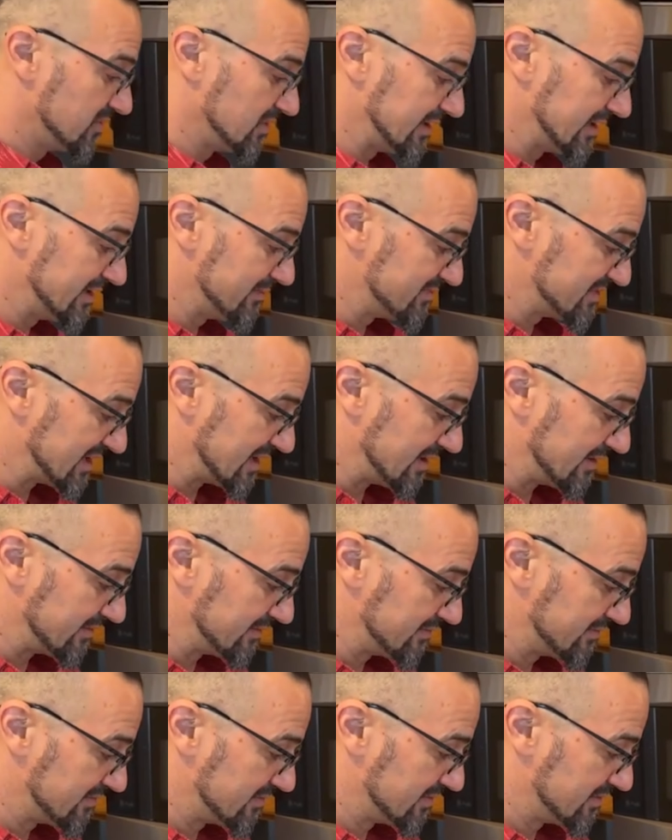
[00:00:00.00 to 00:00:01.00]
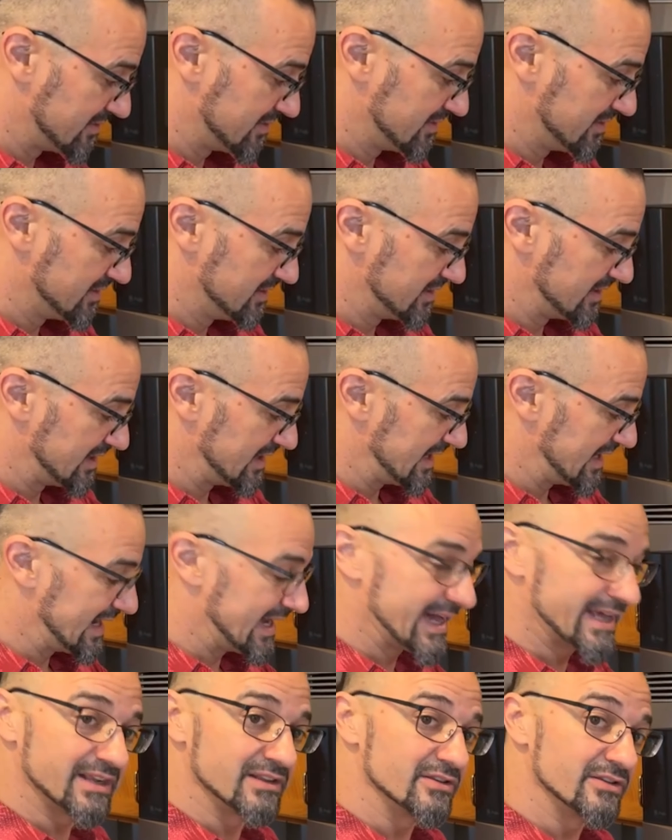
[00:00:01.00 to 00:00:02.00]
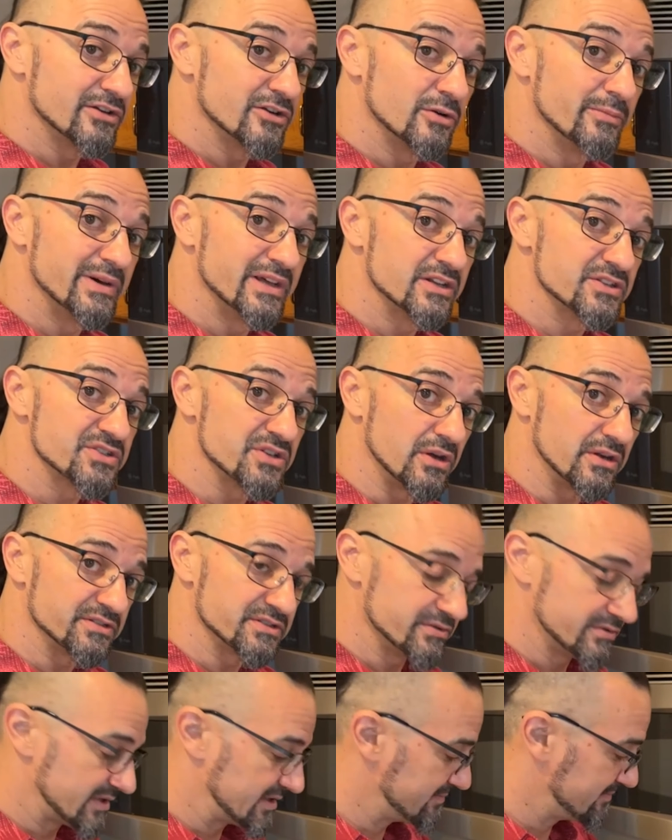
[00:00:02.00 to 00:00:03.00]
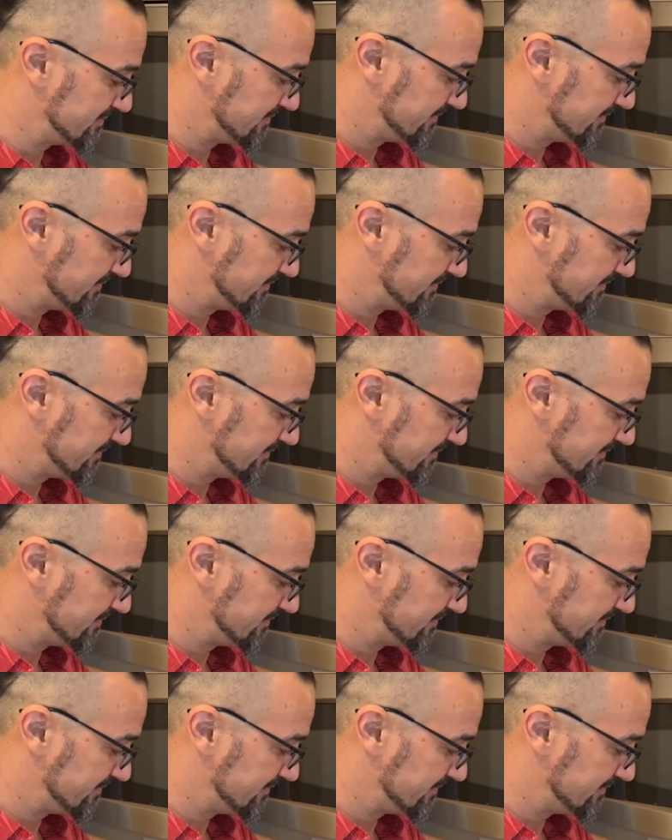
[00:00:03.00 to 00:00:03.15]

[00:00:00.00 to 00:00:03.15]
lay them down, add a little bit of salt to them.